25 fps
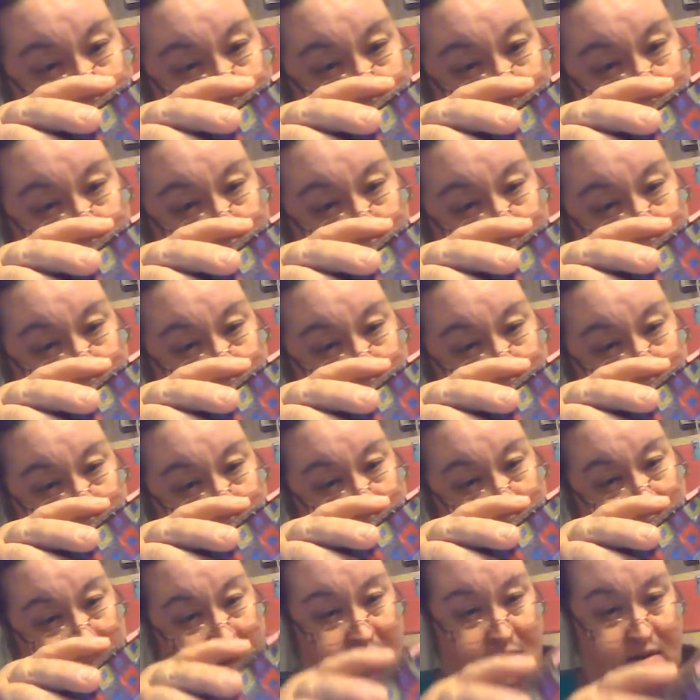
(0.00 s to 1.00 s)

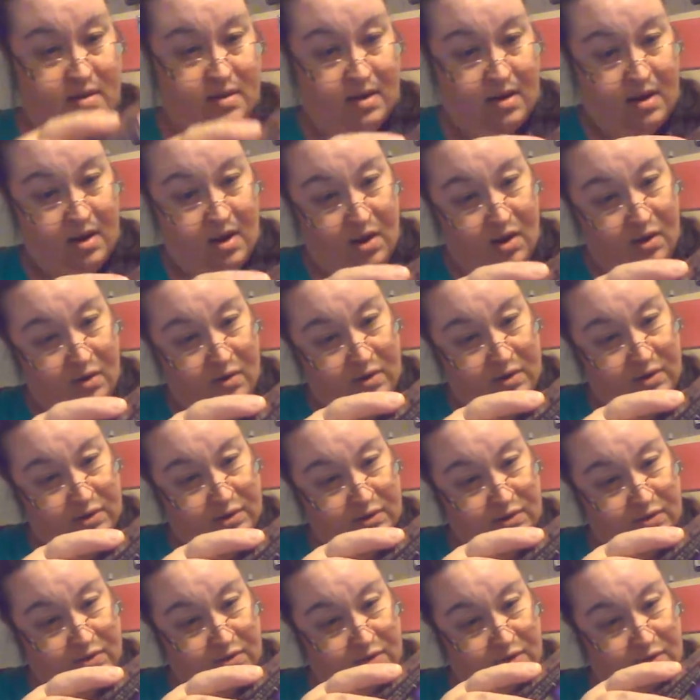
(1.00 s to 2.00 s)
And the color
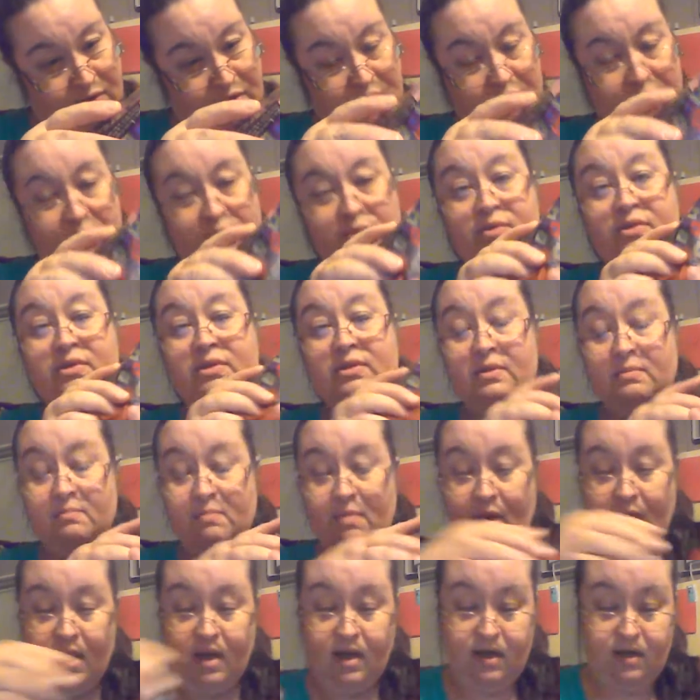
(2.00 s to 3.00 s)
is
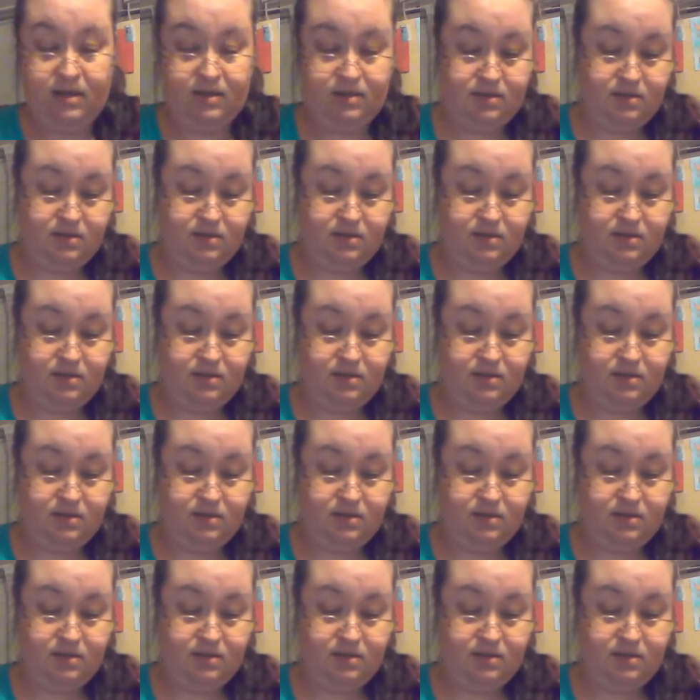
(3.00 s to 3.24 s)
Yosemite